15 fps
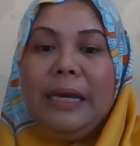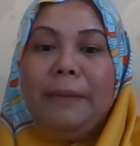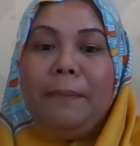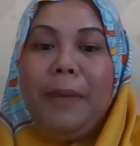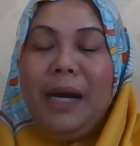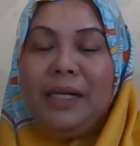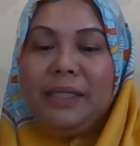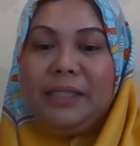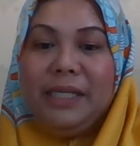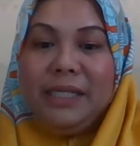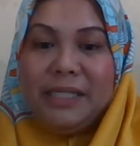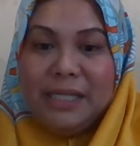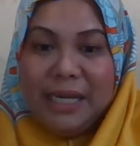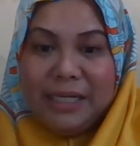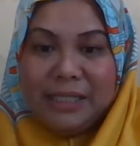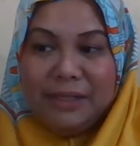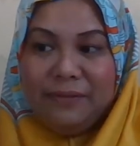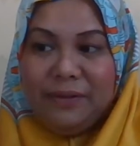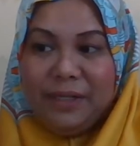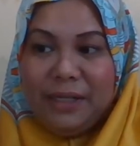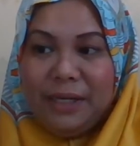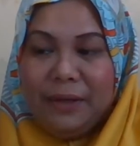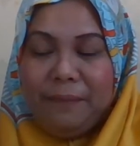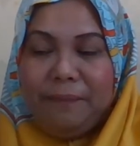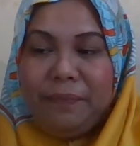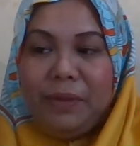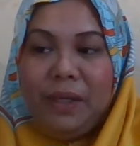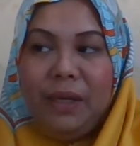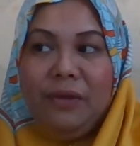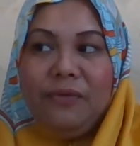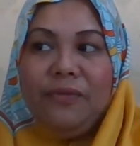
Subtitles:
marketing's activity, yeah,